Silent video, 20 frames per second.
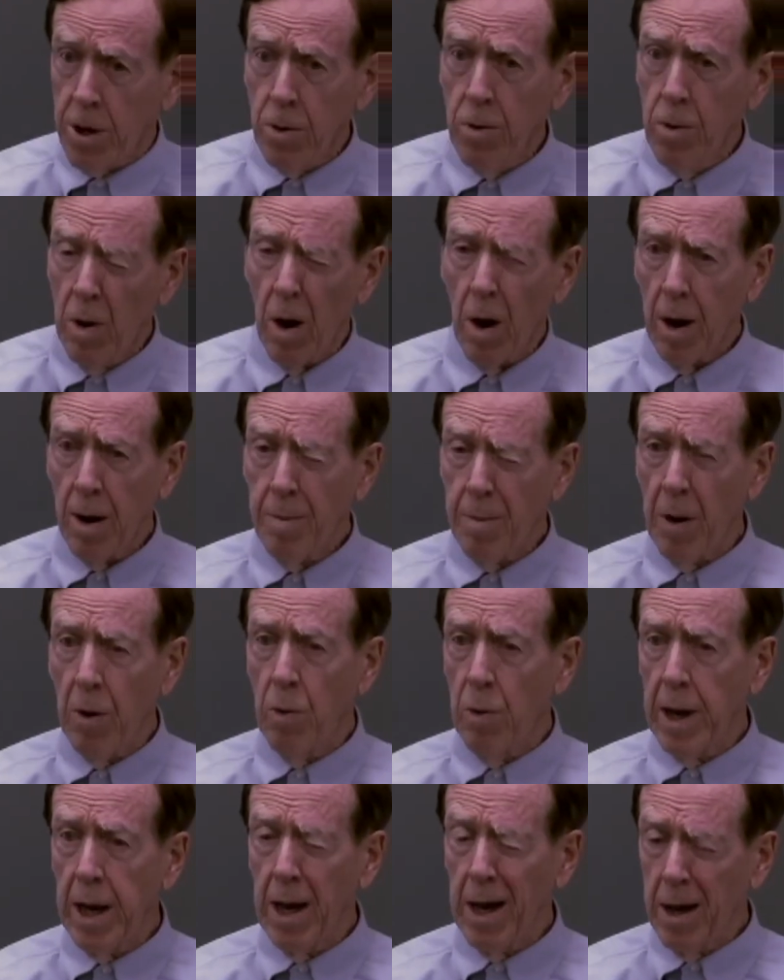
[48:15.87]
too hard, but
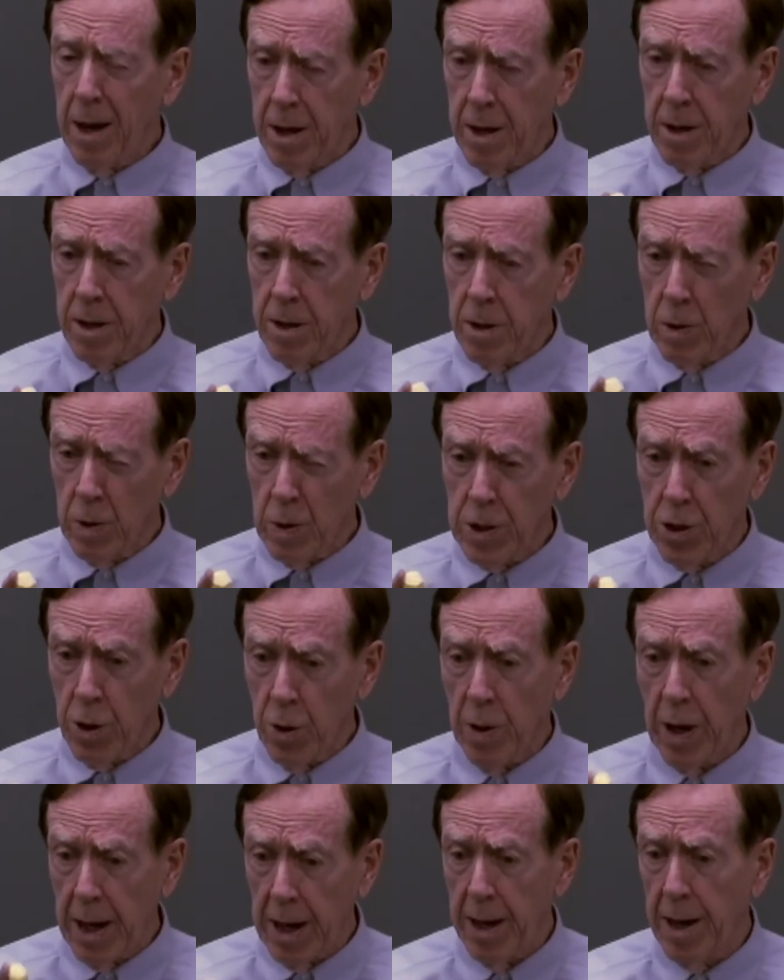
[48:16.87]
we will
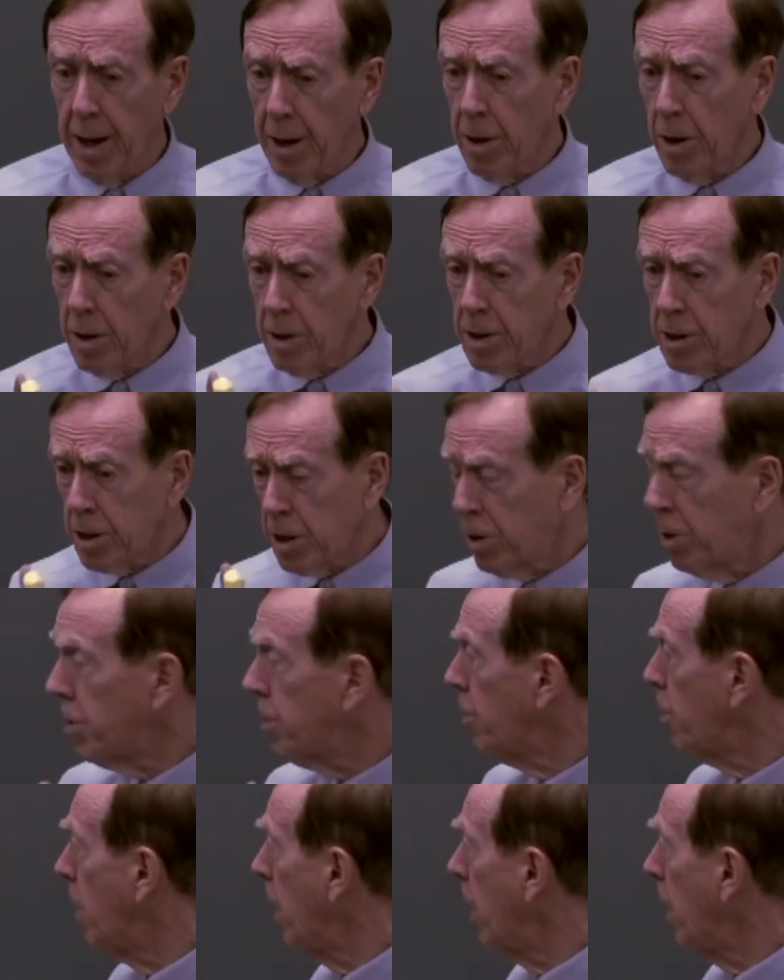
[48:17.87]
do it in a good